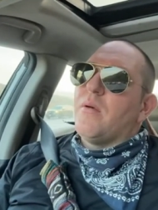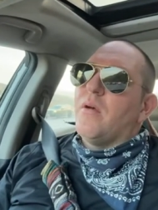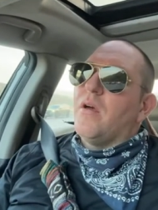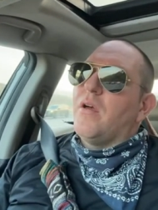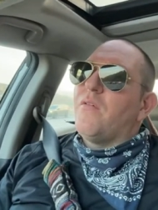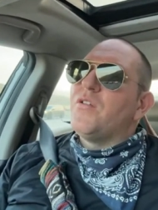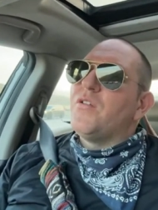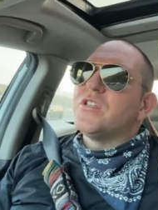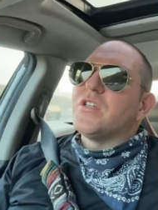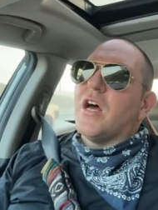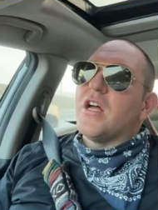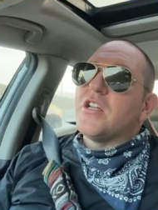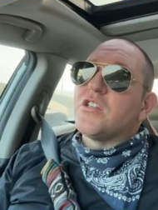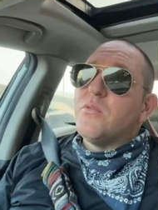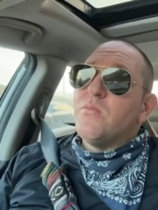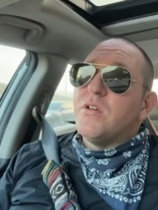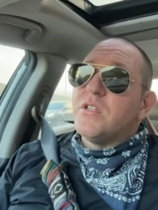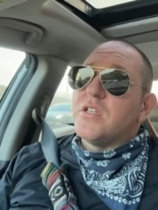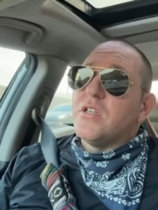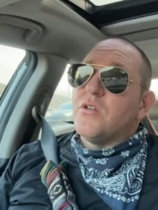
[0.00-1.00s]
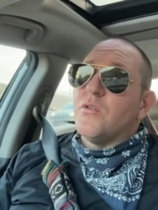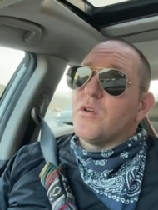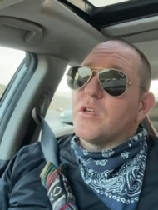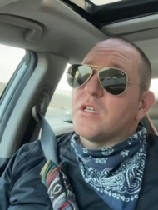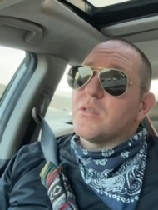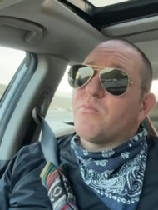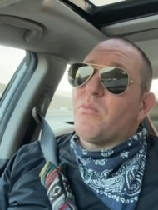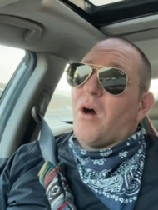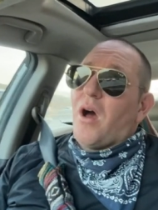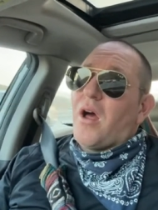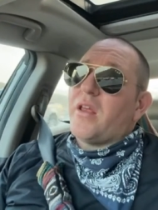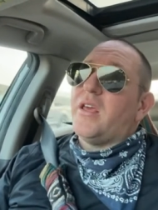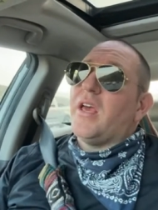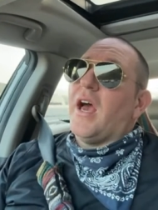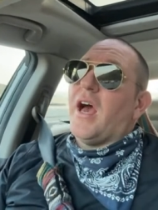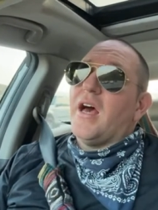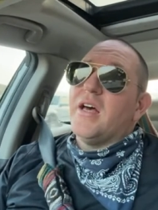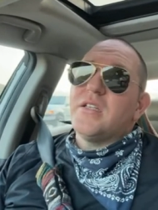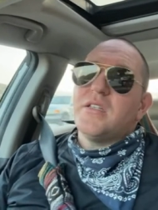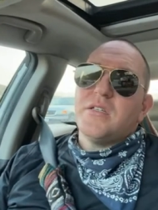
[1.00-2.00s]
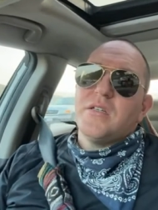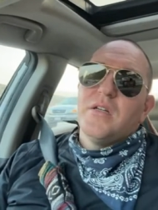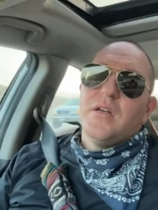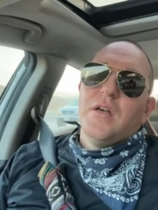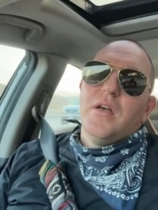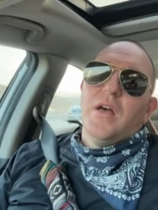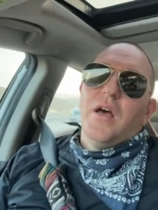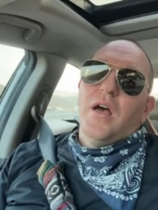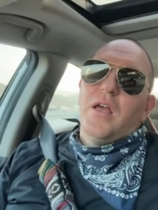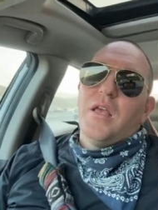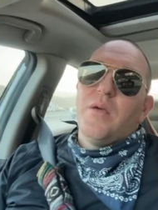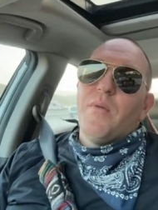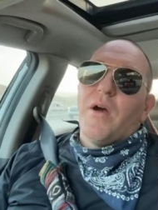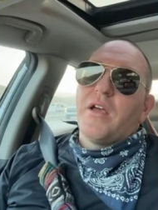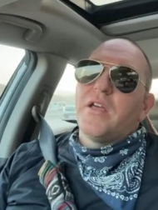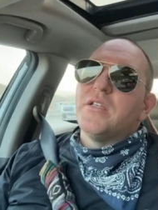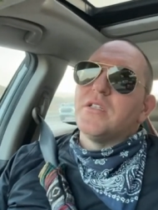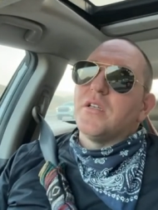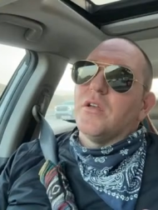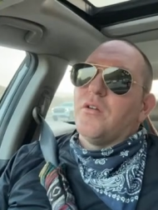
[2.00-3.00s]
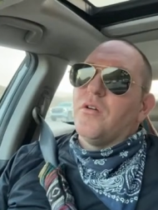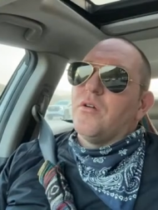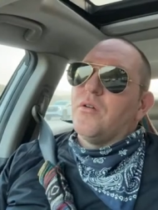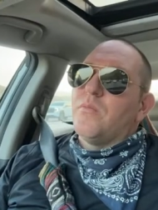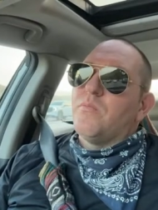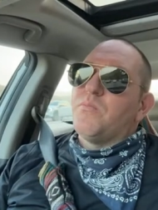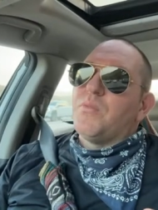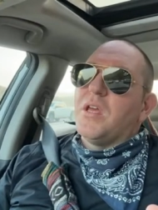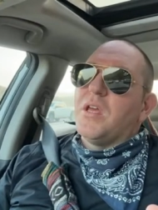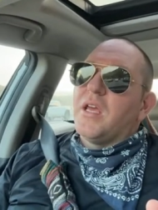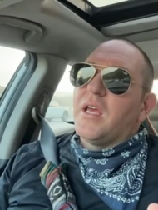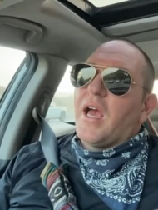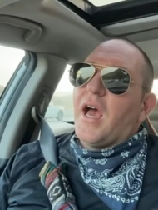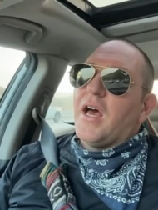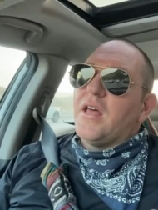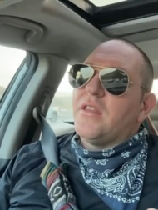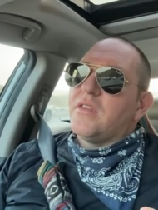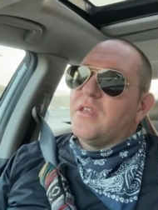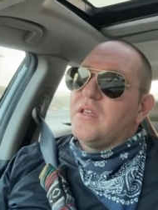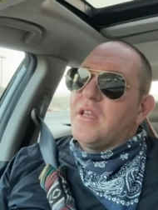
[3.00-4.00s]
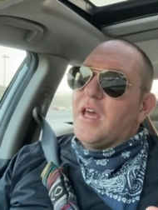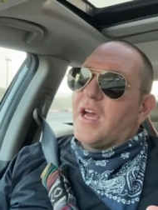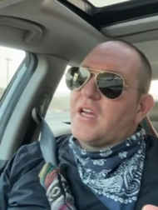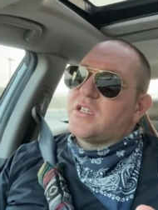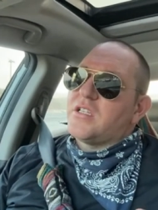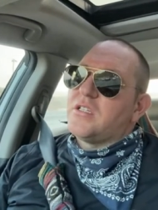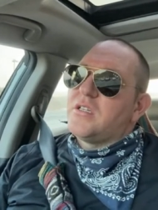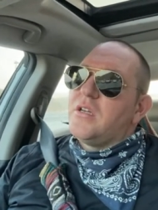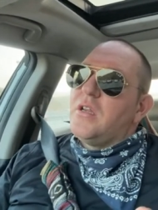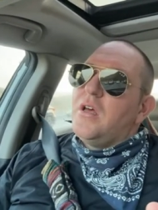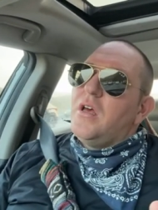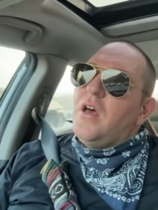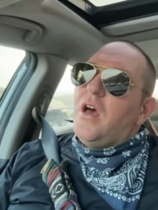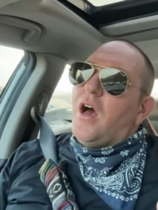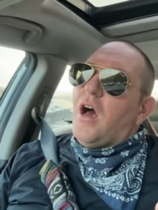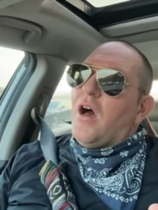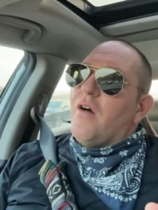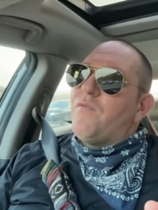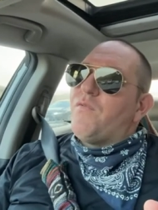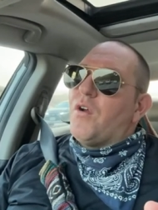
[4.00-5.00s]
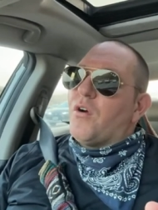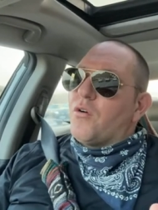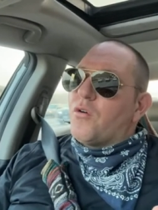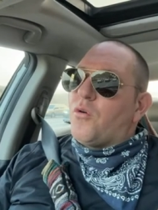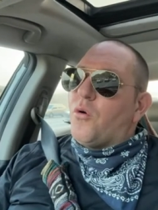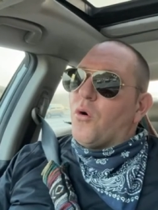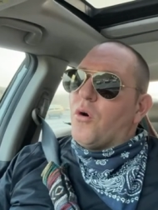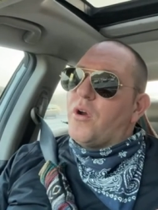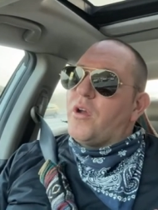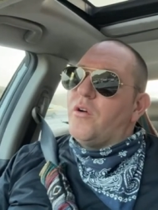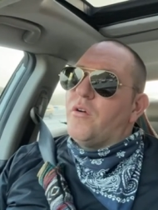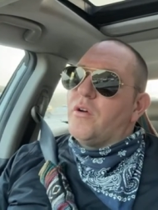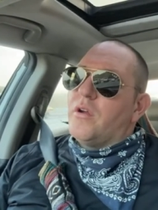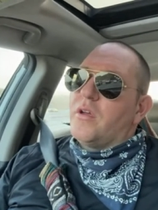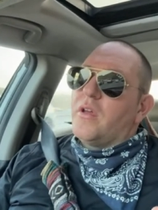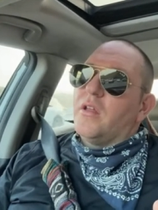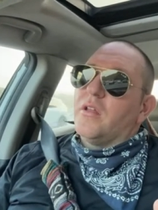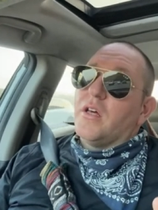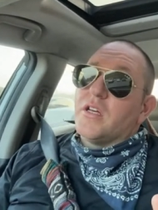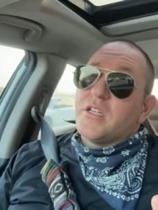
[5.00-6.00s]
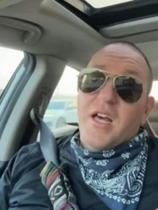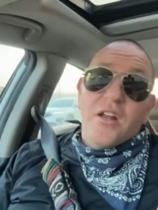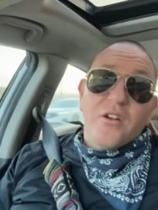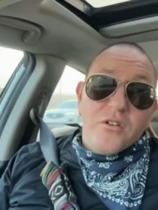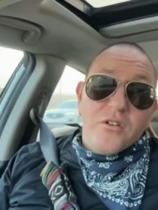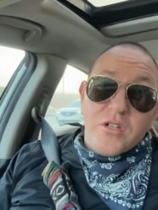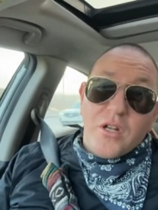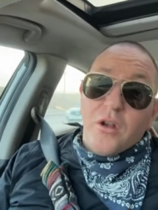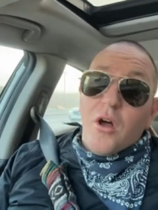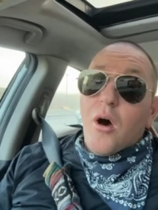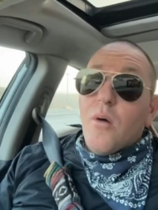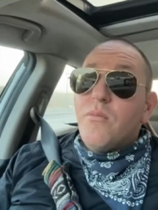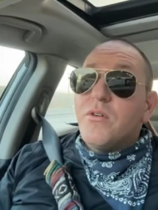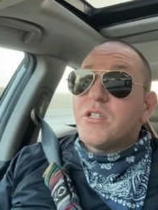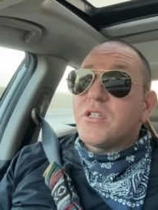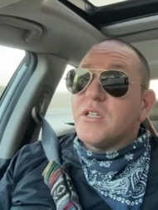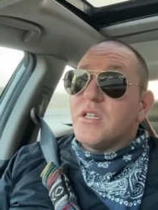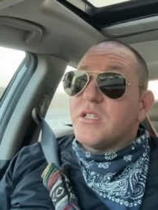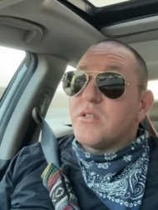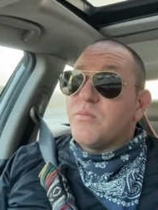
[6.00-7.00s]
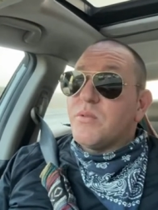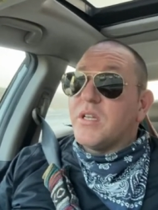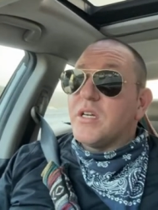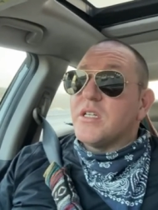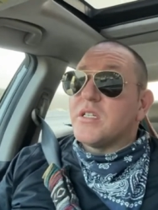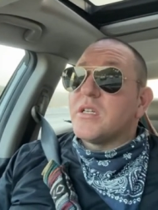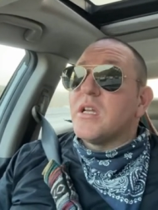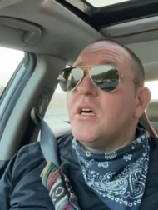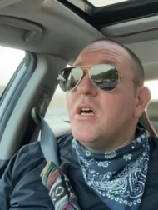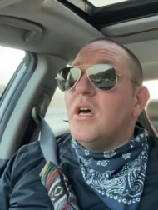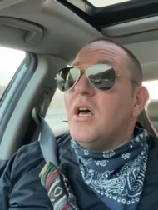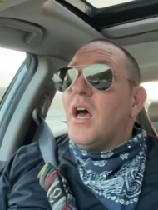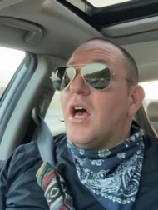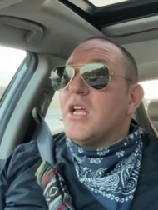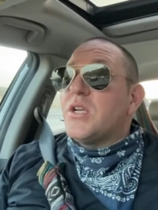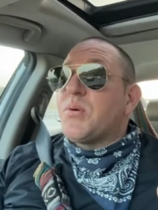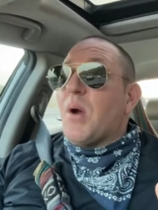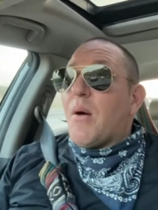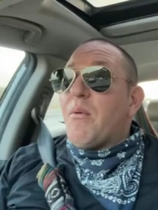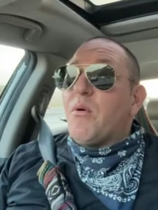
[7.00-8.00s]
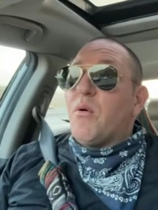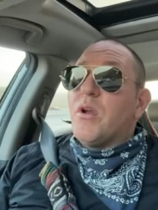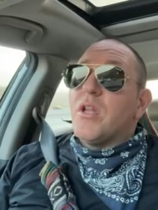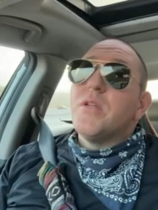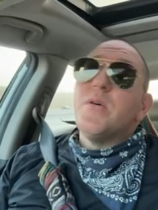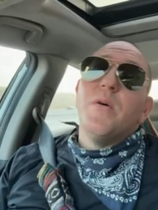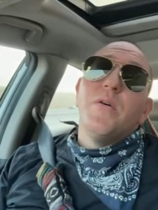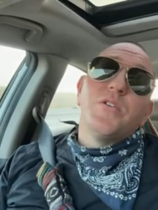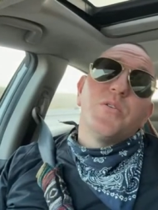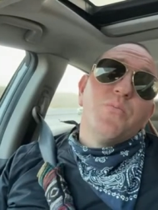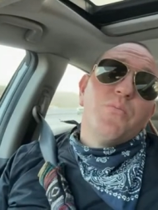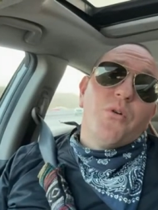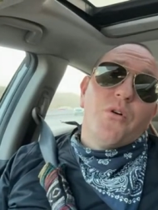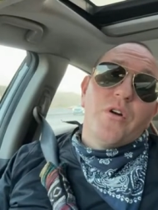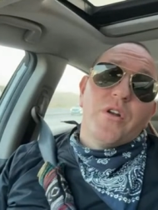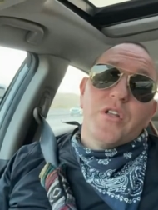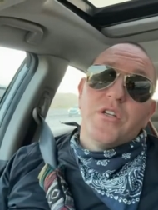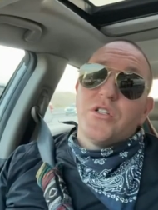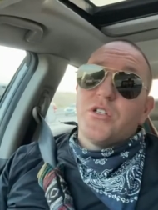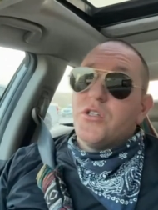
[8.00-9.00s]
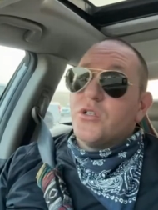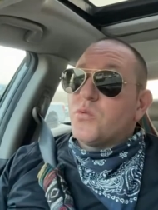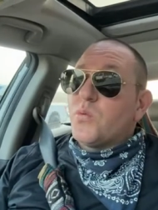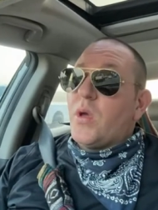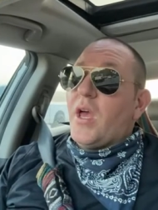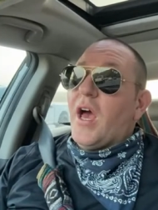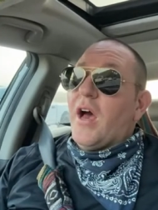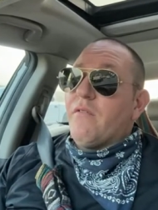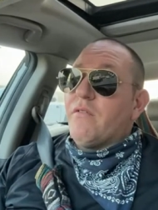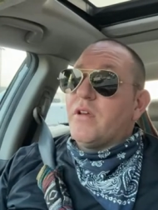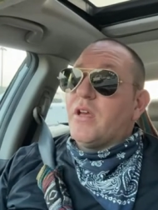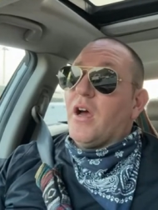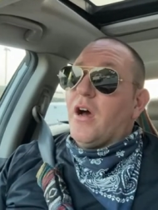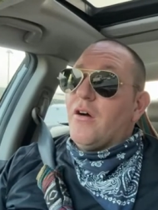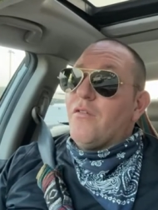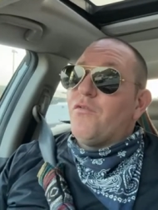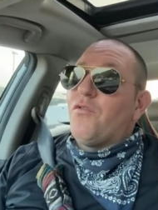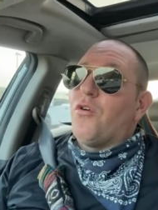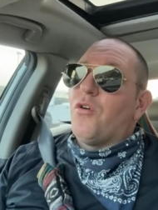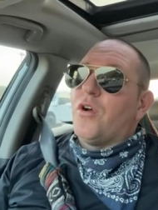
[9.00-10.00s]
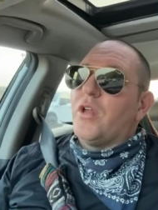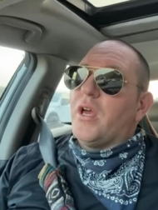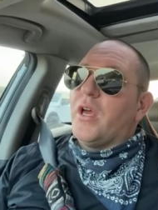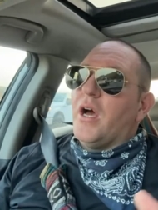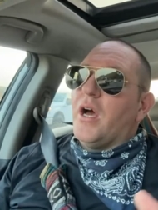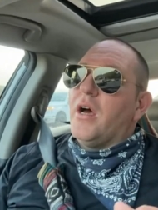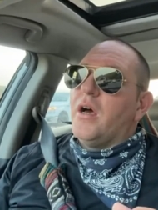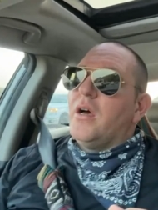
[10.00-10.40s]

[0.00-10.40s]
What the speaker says: If he's not too busy doing his podcast, he might consider being at the next federal court hearing in Los Angeles on homelessness, because it's probably one of the most important issues we have in California.